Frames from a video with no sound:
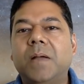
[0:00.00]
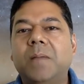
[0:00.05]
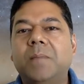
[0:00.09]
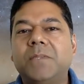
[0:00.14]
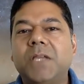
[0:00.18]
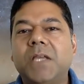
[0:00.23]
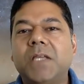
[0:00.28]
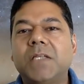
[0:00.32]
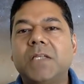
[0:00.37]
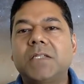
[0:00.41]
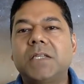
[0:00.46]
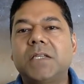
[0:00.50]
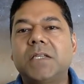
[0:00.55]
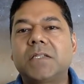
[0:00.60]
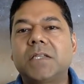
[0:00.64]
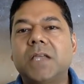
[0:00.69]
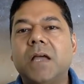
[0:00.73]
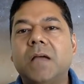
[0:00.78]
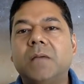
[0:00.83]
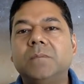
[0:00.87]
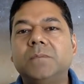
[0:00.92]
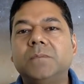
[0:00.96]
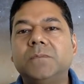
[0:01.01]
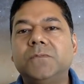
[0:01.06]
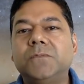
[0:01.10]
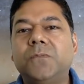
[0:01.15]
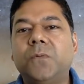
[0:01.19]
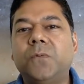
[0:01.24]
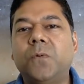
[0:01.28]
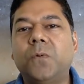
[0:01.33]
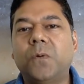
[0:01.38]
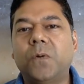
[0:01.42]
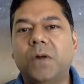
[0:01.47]
testing some
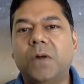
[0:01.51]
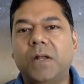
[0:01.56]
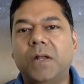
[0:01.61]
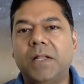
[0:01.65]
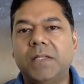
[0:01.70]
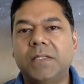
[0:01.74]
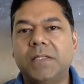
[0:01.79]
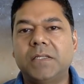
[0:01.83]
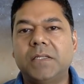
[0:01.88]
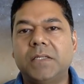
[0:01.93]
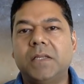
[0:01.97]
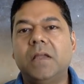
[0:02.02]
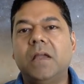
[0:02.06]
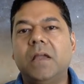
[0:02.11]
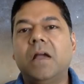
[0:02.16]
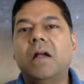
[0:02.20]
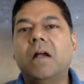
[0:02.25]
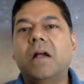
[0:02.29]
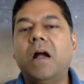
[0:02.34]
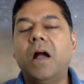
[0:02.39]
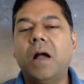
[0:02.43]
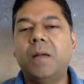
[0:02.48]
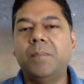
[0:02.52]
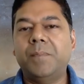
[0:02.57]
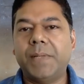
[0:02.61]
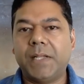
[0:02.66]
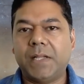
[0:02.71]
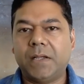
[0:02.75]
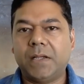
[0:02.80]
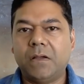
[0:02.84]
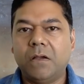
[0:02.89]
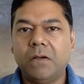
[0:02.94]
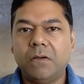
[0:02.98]
for, let's say,
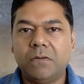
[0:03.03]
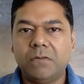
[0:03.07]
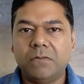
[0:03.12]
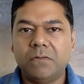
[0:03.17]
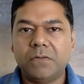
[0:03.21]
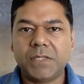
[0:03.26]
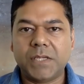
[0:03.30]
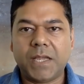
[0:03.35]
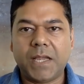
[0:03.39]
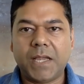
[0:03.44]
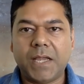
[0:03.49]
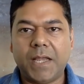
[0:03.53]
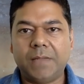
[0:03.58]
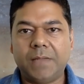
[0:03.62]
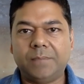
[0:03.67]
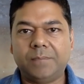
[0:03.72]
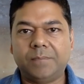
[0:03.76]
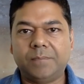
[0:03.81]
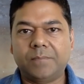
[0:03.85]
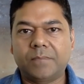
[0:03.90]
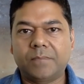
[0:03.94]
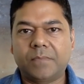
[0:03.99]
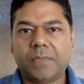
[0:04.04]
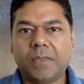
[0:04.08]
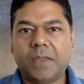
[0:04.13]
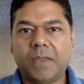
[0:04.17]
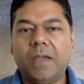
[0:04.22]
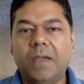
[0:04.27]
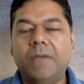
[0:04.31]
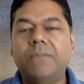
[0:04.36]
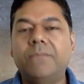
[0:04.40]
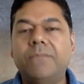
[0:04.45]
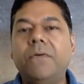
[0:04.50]
company codes and
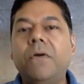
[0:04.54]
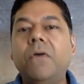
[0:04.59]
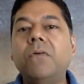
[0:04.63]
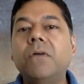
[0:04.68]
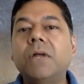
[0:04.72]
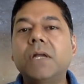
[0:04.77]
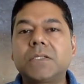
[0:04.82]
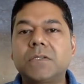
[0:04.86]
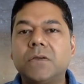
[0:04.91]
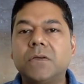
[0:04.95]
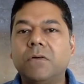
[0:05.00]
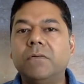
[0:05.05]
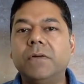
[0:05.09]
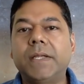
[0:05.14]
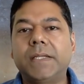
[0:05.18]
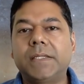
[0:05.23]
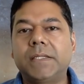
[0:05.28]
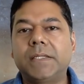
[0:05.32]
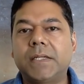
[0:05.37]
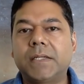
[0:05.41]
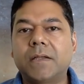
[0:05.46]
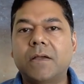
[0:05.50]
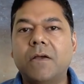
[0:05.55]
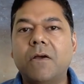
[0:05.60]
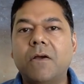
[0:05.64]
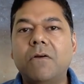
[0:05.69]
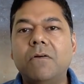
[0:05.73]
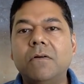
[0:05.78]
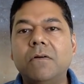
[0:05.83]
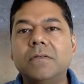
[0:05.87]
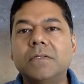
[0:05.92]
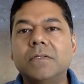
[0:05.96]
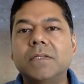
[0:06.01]
focus-oriented
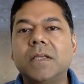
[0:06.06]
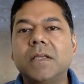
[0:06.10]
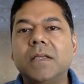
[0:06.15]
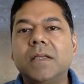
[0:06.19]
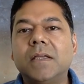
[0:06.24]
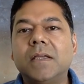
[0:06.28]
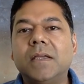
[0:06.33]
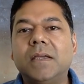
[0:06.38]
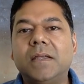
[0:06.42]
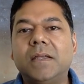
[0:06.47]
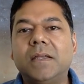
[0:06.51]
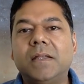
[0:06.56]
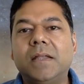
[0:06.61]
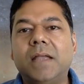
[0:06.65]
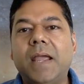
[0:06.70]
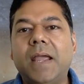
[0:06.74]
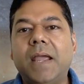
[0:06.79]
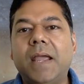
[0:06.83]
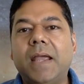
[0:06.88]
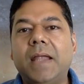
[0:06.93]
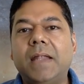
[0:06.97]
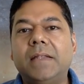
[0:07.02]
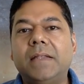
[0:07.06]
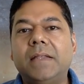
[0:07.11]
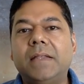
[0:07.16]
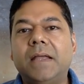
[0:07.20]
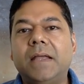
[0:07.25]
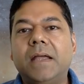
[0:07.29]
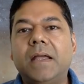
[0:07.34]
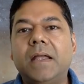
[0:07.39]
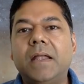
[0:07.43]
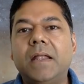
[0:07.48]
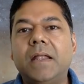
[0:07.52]
codes, and
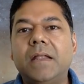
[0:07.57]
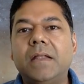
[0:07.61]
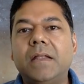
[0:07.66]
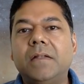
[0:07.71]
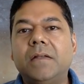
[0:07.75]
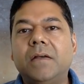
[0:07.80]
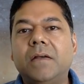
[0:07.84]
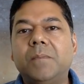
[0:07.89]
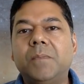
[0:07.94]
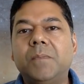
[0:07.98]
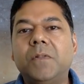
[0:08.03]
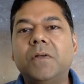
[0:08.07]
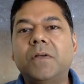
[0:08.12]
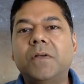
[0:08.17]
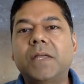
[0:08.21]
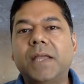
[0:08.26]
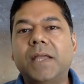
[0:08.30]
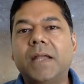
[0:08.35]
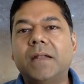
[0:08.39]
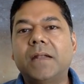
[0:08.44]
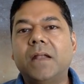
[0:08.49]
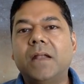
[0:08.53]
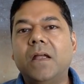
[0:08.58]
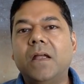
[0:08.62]
I'm looking at